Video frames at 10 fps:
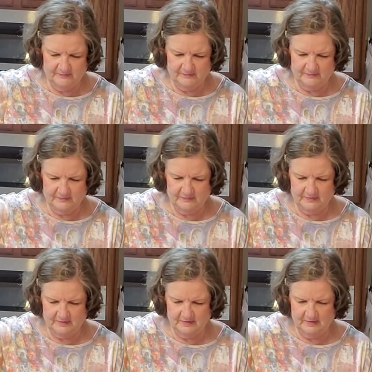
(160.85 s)

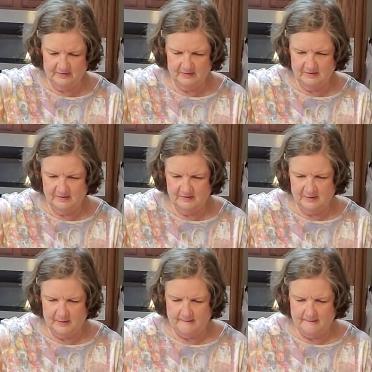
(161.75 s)
(no one is talking)